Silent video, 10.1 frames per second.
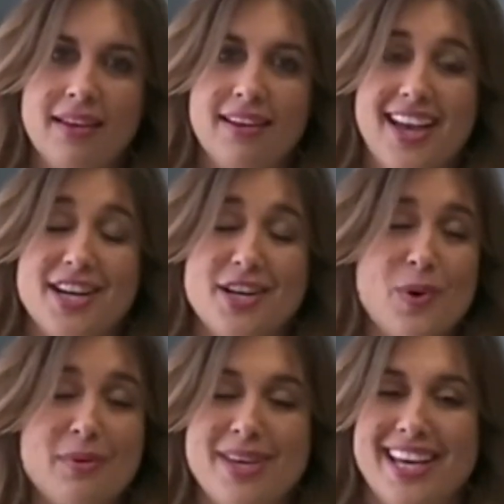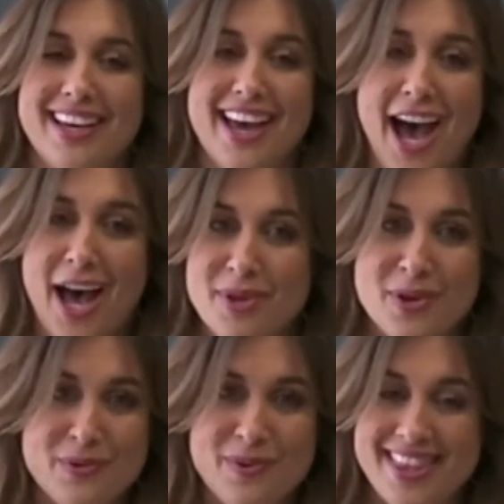How do you want to be in
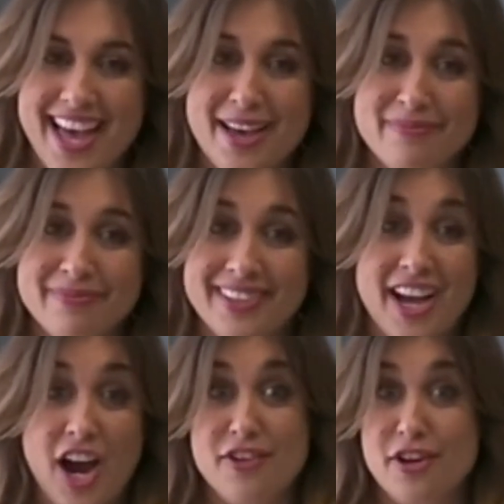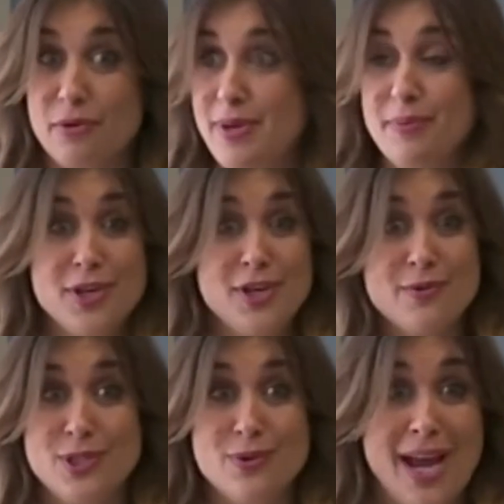commune with them? Are there people
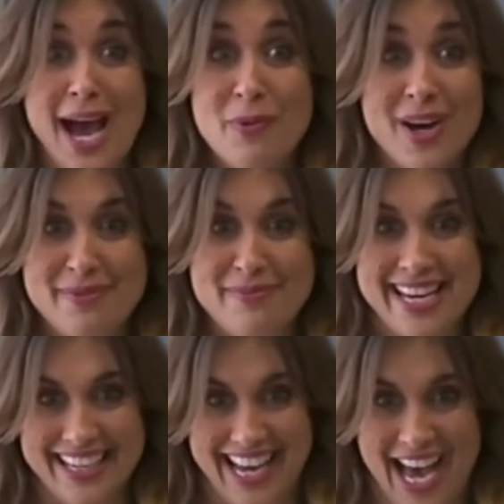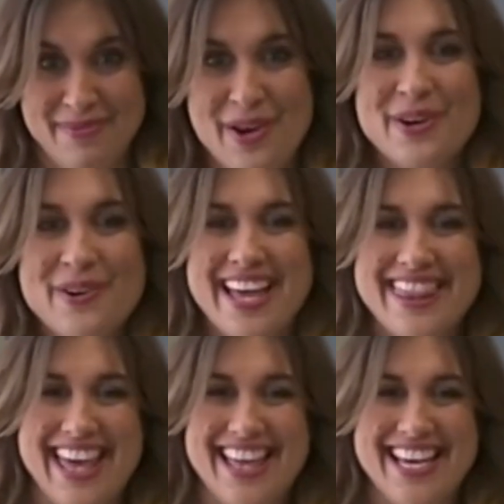you do not want to be in commune
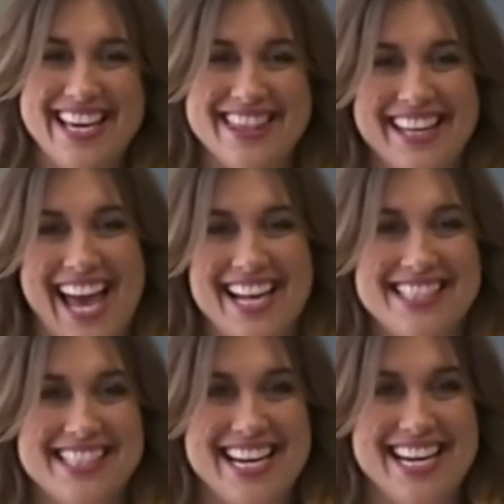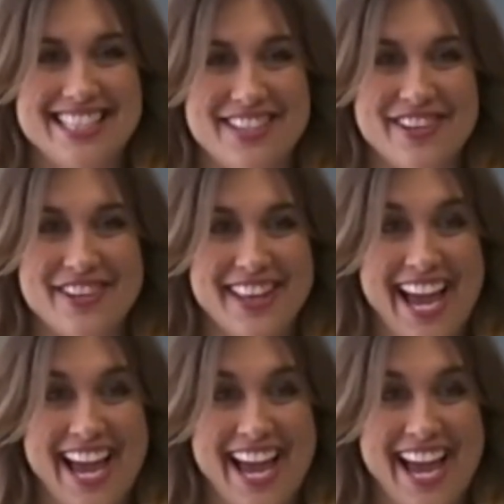with in the last of your life?